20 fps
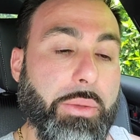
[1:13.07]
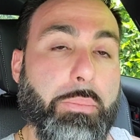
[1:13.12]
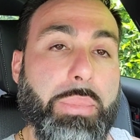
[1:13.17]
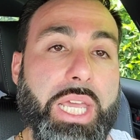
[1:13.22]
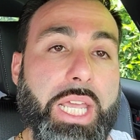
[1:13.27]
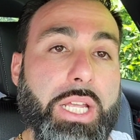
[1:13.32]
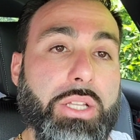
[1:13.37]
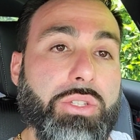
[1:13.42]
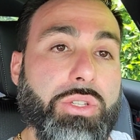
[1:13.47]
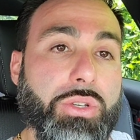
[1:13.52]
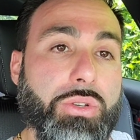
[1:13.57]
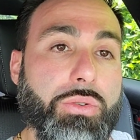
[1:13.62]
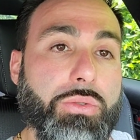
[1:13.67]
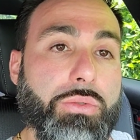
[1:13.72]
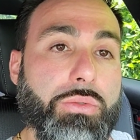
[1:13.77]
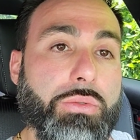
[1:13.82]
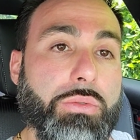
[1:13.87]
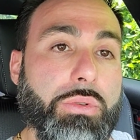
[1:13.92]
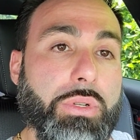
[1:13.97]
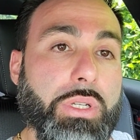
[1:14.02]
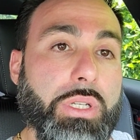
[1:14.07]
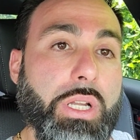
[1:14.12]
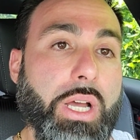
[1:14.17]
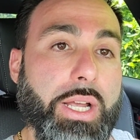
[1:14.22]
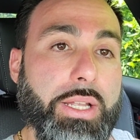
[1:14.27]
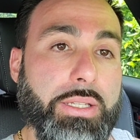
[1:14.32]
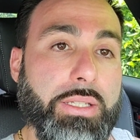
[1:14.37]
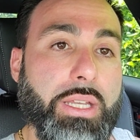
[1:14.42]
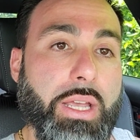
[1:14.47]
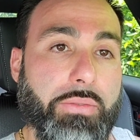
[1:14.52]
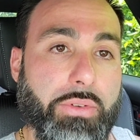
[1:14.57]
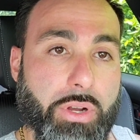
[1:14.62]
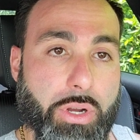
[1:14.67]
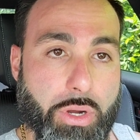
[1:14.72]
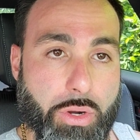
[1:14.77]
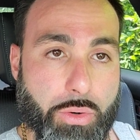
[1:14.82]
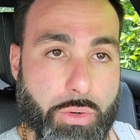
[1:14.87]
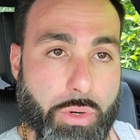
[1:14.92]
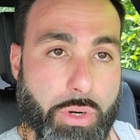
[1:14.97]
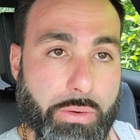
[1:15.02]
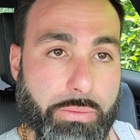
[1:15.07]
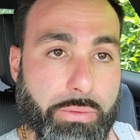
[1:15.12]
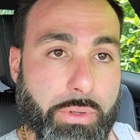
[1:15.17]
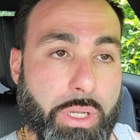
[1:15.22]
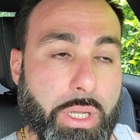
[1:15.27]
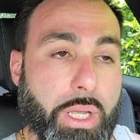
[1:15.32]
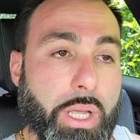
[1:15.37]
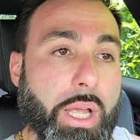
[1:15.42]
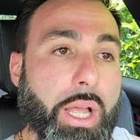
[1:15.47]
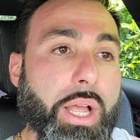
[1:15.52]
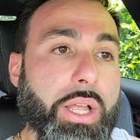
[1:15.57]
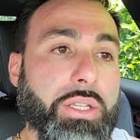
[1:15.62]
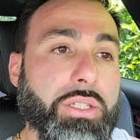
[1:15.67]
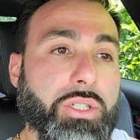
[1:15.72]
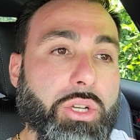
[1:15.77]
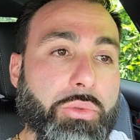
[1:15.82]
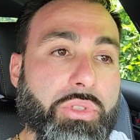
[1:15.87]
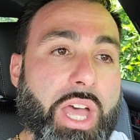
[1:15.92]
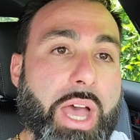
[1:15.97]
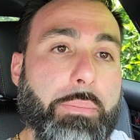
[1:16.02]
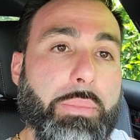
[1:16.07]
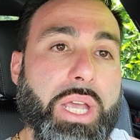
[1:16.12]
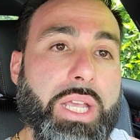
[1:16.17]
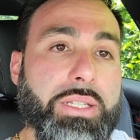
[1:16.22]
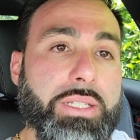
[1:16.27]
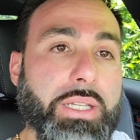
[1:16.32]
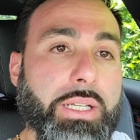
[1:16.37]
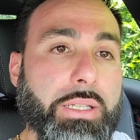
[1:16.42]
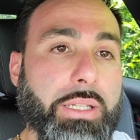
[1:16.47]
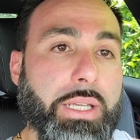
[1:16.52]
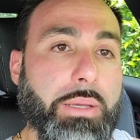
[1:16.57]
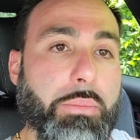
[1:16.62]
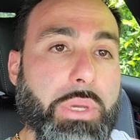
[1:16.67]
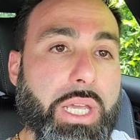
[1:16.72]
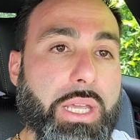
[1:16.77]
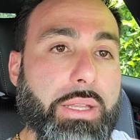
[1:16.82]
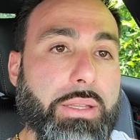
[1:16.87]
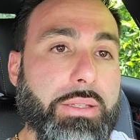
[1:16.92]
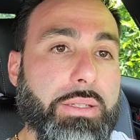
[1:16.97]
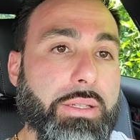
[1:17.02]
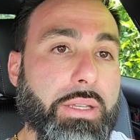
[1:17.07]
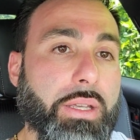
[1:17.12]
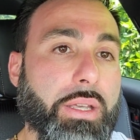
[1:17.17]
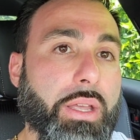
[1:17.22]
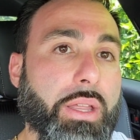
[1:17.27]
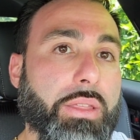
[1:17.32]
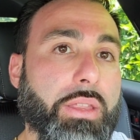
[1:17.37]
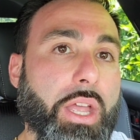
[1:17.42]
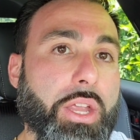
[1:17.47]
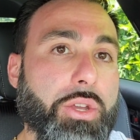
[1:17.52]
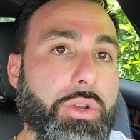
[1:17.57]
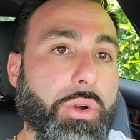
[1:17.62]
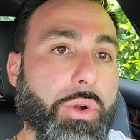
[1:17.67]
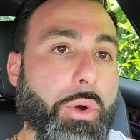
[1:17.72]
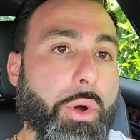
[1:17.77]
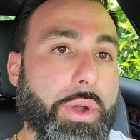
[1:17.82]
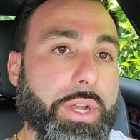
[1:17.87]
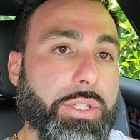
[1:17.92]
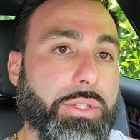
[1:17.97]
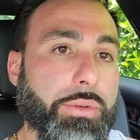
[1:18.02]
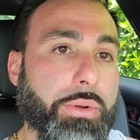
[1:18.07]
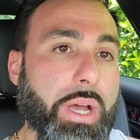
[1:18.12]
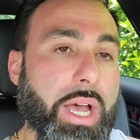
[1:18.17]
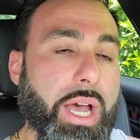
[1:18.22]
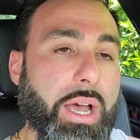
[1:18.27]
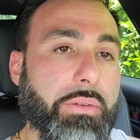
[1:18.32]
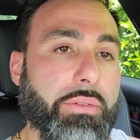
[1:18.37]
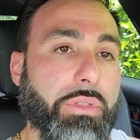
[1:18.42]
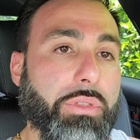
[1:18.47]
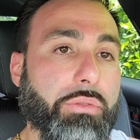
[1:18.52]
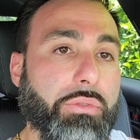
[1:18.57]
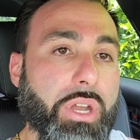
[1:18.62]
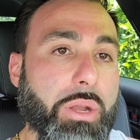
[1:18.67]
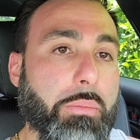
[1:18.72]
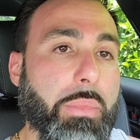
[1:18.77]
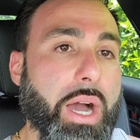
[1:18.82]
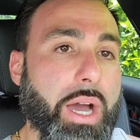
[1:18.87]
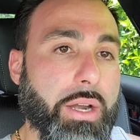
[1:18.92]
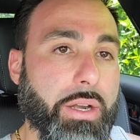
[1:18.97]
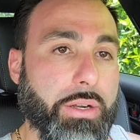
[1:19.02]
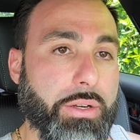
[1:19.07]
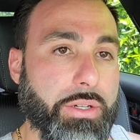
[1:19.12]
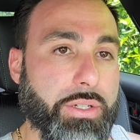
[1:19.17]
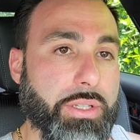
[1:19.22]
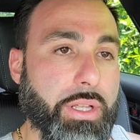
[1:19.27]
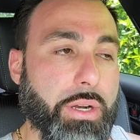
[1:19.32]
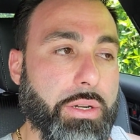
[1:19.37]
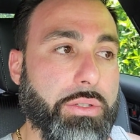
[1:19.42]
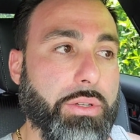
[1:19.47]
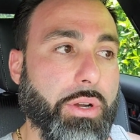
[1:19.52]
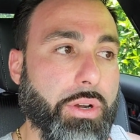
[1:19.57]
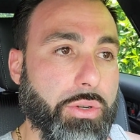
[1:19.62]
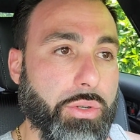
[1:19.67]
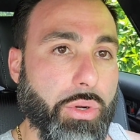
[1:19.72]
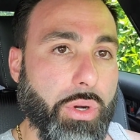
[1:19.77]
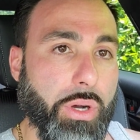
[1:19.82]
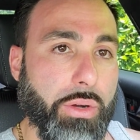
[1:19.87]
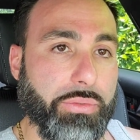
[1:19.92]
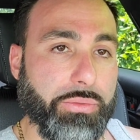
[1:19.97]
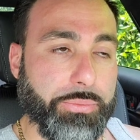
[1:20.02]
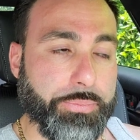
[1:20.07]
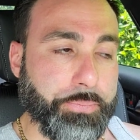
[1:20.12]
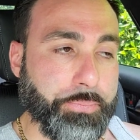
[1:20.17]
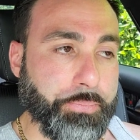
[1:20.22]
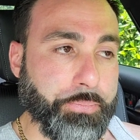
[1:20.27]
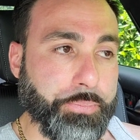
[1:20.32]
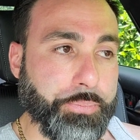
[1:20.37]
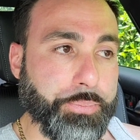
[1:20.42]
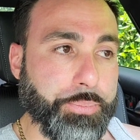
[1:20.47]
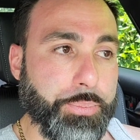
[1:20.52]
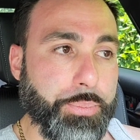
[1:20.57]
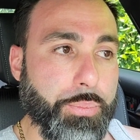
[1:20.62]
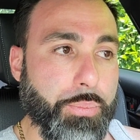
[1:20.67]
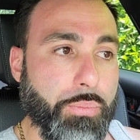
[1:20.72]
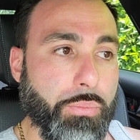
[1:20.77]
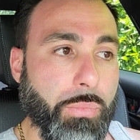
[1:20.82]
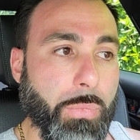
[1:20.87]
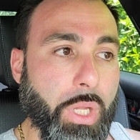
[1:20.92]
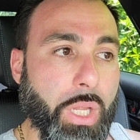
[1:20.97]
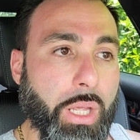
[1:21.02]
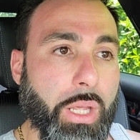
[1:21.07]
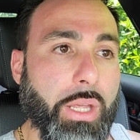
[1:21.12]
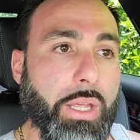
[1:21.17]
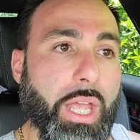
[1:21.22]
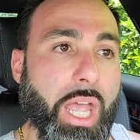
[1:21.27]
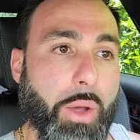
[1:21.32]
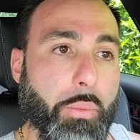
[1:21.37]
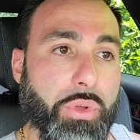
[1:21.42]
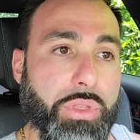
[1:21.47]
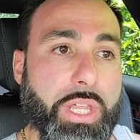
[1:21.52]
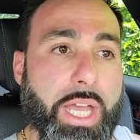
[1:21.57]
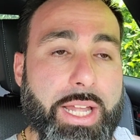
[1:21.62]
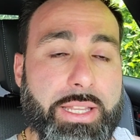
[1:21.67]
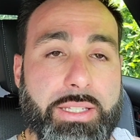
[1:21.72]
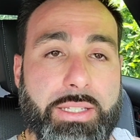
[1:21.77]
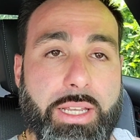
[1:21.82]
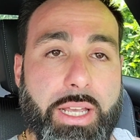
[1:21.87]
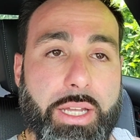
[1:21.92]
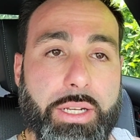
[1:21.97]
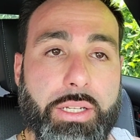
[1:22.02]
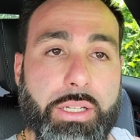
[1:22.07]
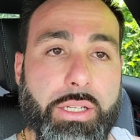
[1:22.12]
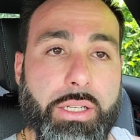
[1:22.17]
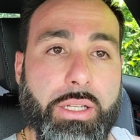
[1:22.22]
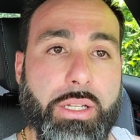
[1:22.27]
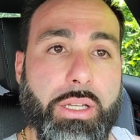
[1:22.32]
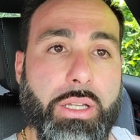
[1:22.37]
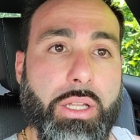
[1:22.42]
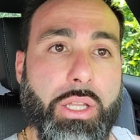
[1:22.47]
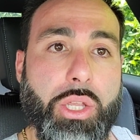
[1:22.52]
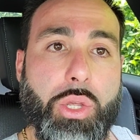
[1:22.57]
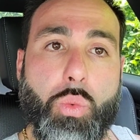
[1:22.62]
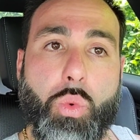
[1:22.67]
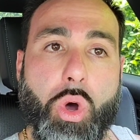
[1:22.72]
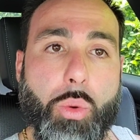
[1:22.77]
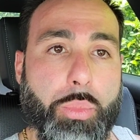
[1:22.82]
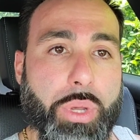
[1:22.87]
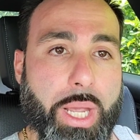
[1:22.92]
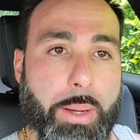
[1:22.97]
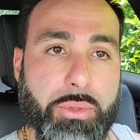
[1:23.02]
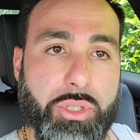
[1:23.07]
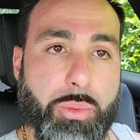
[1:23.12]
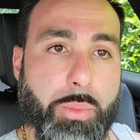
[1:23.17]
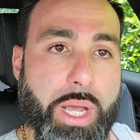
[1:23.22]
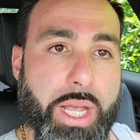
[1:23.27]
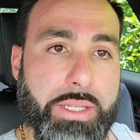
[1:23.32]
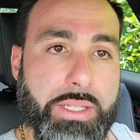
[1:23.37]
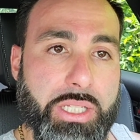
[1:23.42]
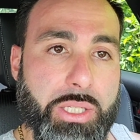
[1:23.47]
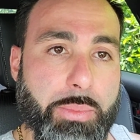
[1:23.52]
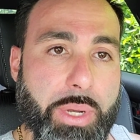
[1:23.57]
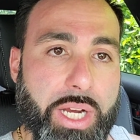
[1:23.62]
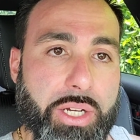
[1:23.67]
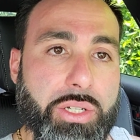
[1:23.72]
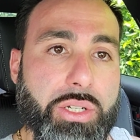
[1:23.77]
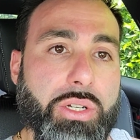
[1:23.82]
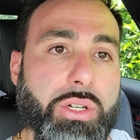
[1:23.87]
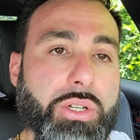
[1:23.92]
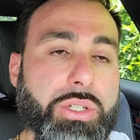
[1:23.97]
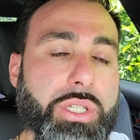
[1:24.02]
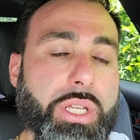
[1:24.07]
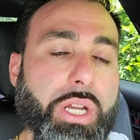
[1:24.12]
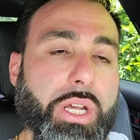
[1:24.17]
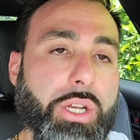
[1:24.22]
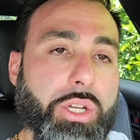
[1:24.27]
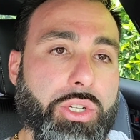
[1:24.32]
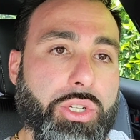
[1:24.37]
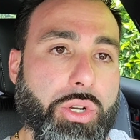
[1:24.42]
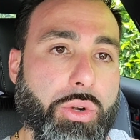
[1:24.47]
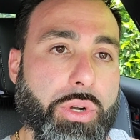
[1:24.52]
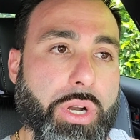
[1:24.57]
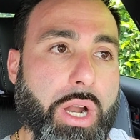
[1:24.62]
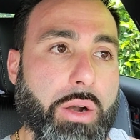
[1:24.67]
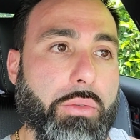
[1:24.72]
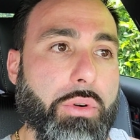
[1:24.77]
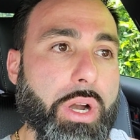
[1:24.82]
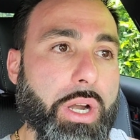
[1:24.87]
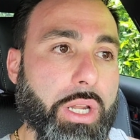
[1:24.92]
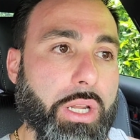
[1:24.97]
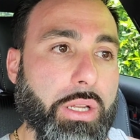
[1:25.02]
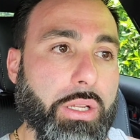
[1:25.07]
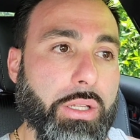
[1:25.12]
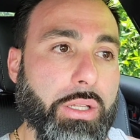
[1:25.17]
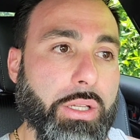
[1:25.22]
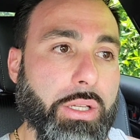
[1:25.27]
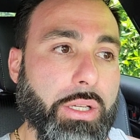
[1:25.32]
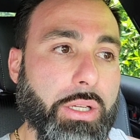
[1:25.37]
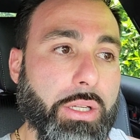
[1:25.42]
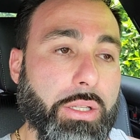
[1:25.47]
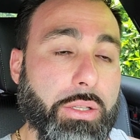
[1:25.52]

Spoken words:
and the P297 code off. So that basically means that you're going to have 3 monitors that are turned off. And with that said, you won't be able to pass inspection because they're going to show not ready.